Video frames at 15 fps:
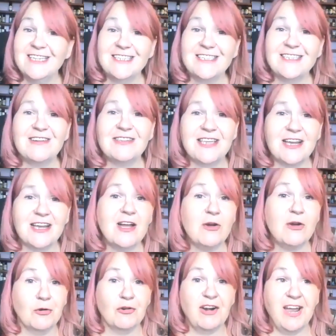So I was like,
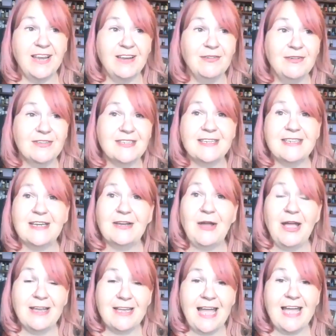oh great, we're sending
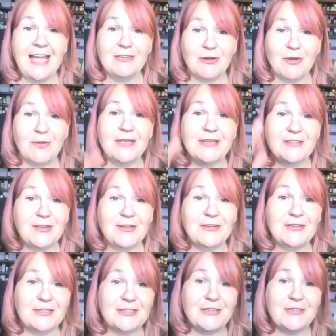Cade, right? Well, I've got an
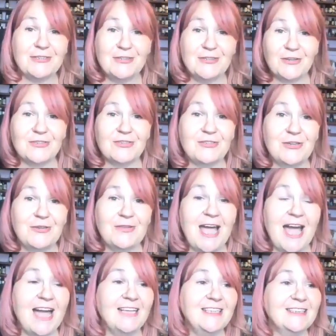excuse not to do
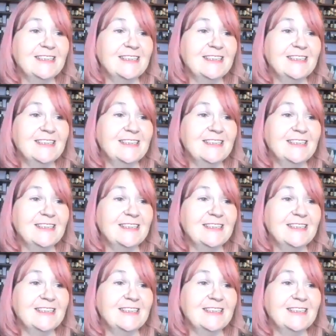that.